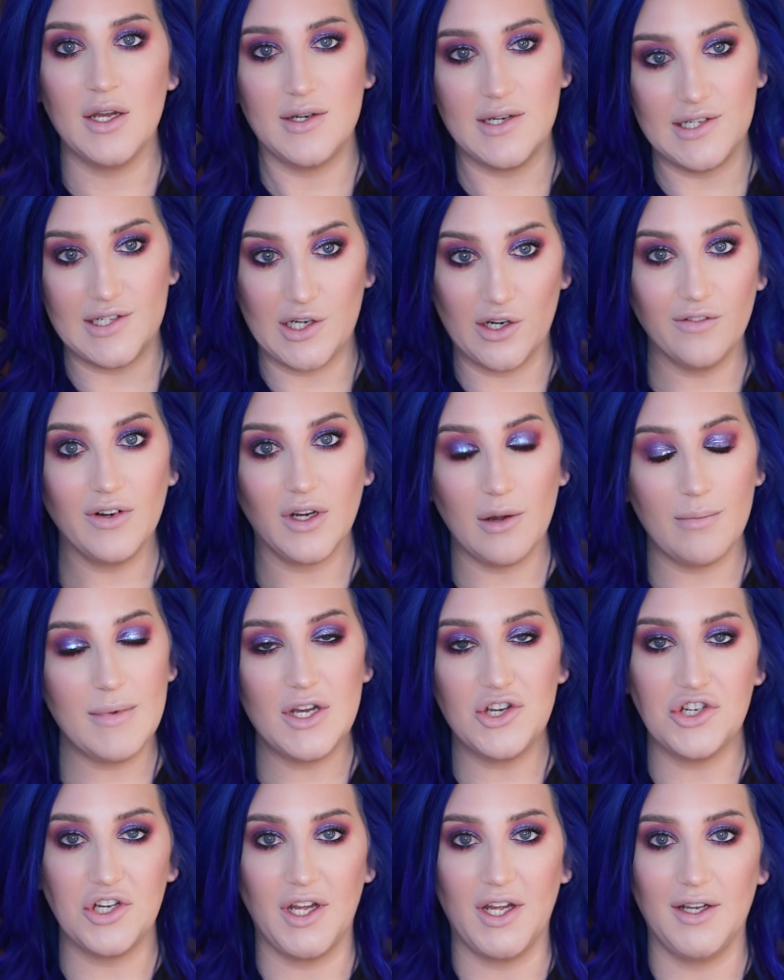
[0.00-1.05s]
deserve a
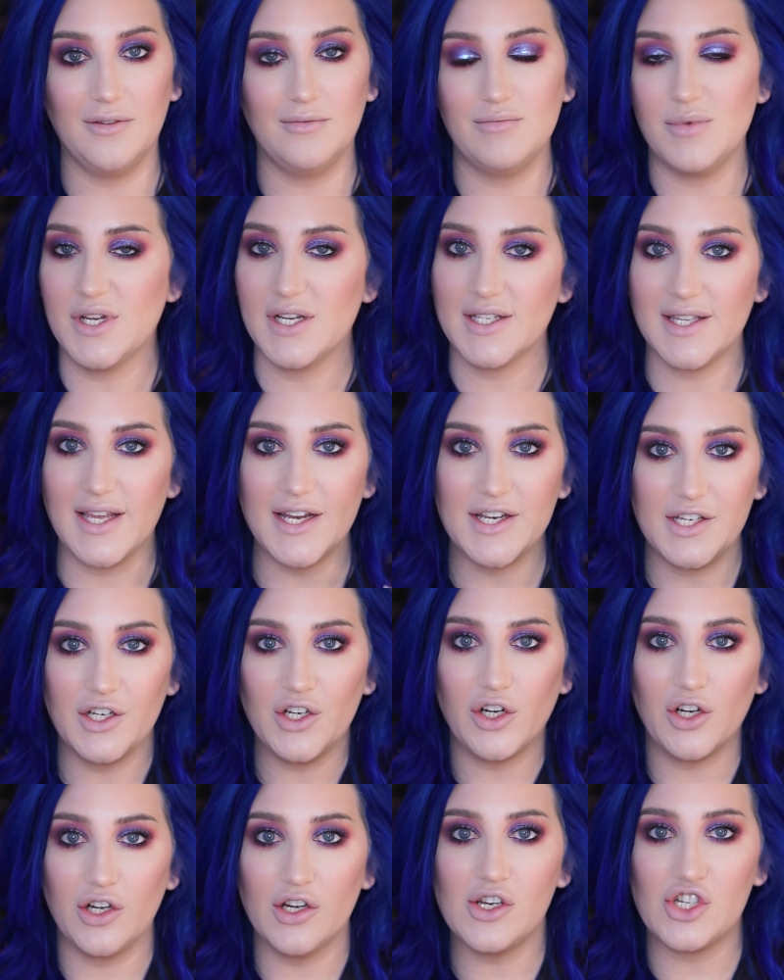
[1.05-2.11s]
commission because they did
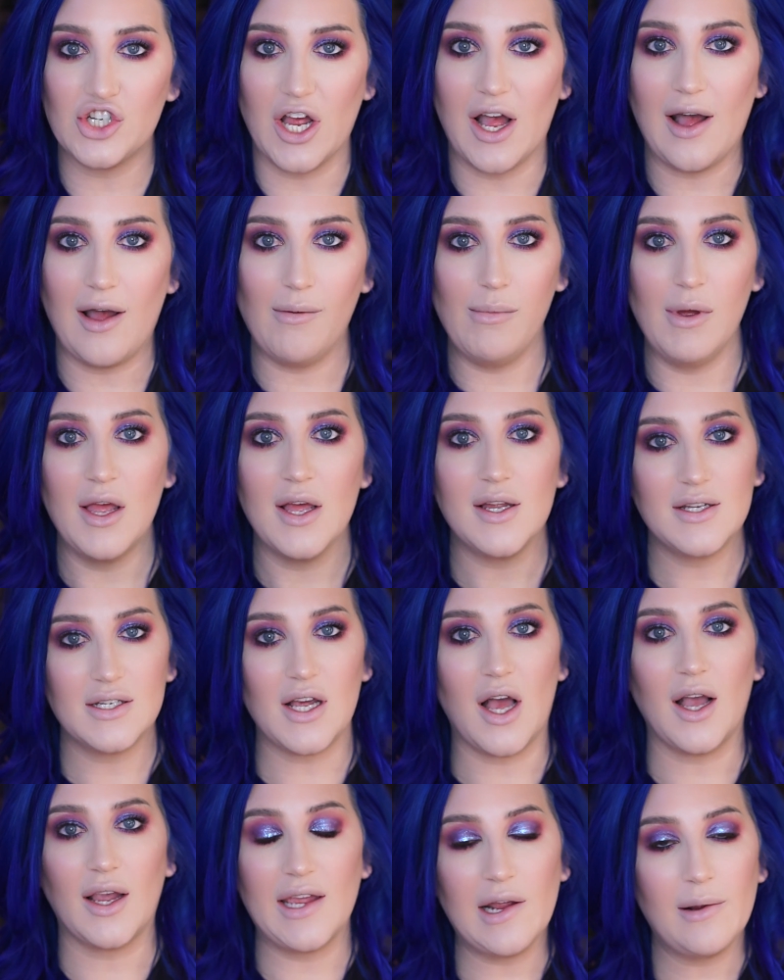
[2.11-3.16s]
a good job
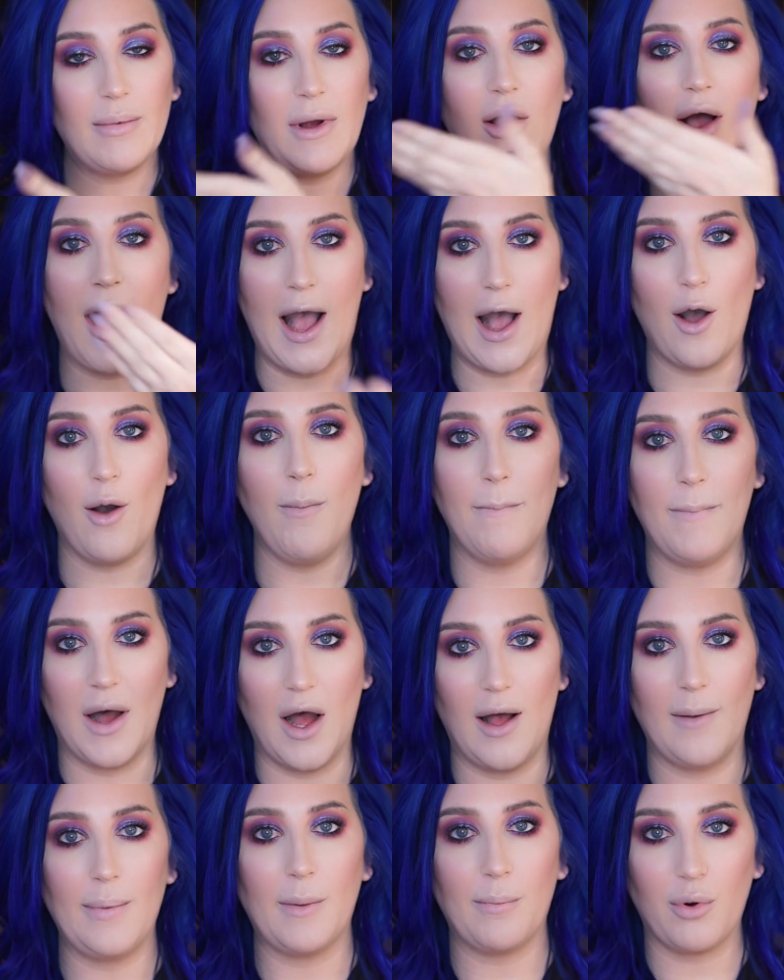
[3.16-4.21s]
talking about how
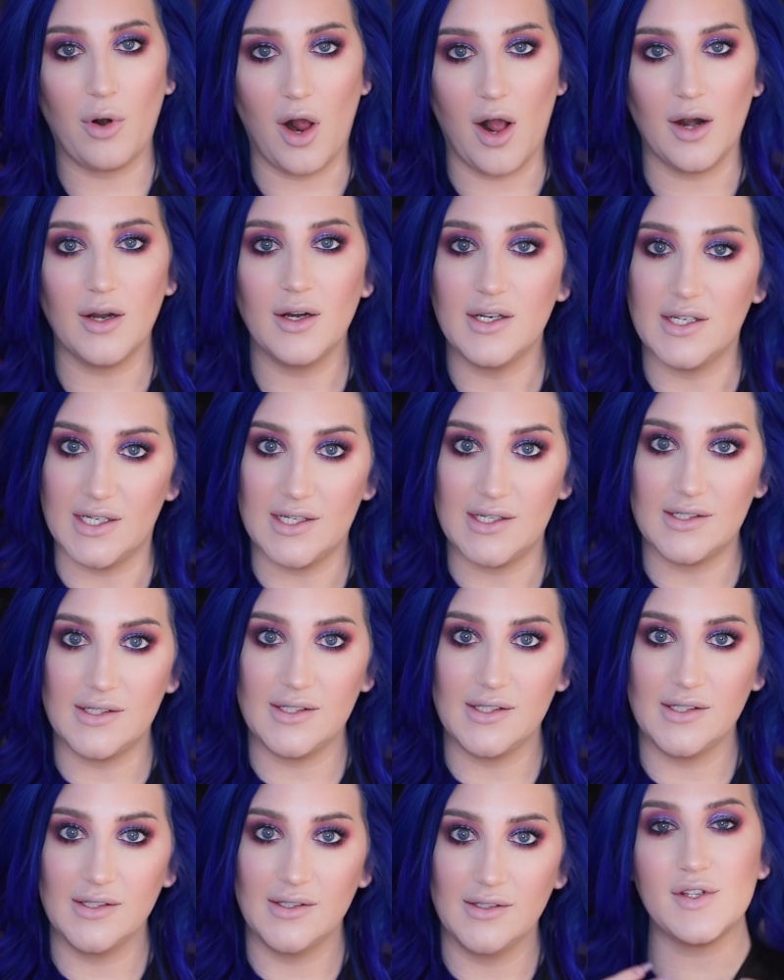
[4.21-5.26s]
bomb the product
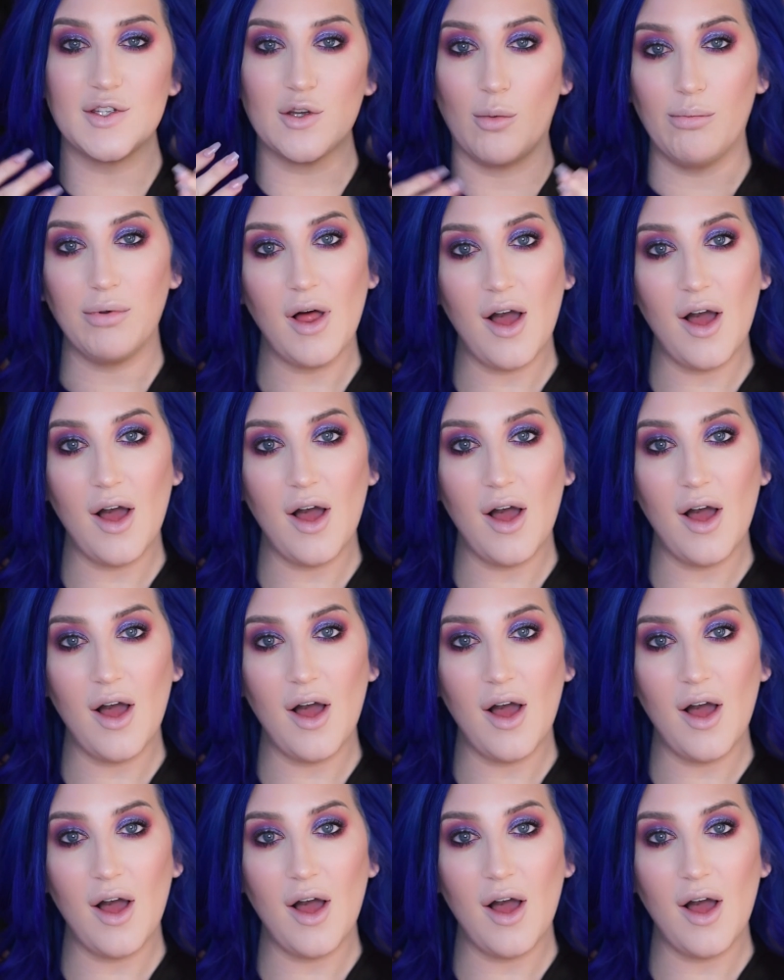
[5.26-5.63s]
is. So